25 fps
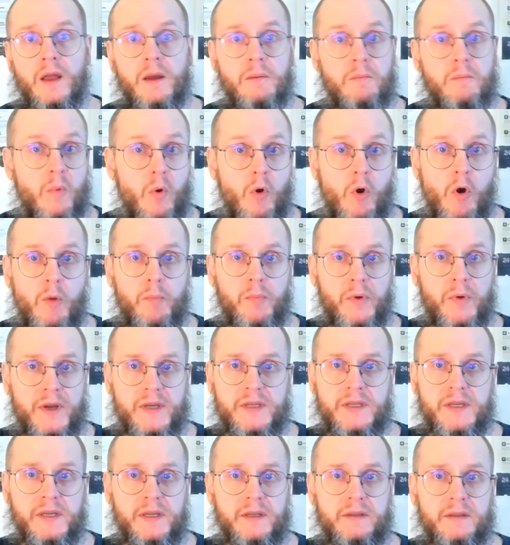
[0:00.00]
more
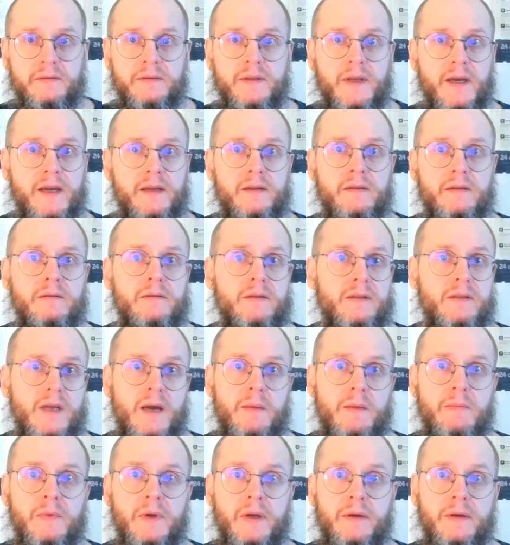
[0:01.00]
pressing than
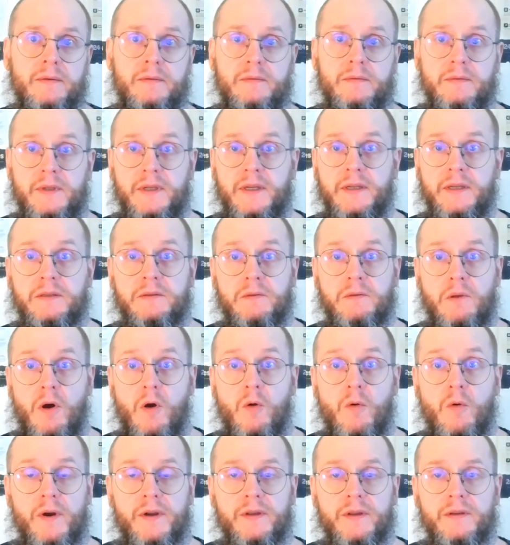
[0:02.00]
some needs
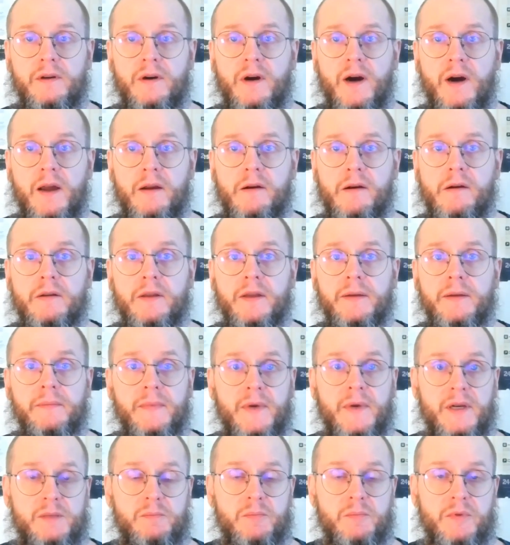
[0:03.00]
lower in the hierarchy
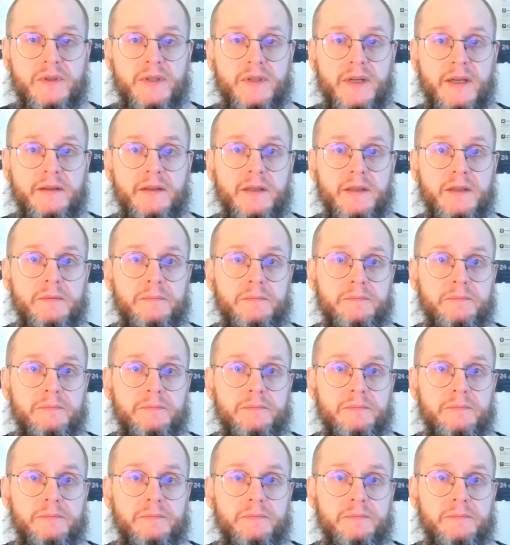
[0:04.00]
as presented.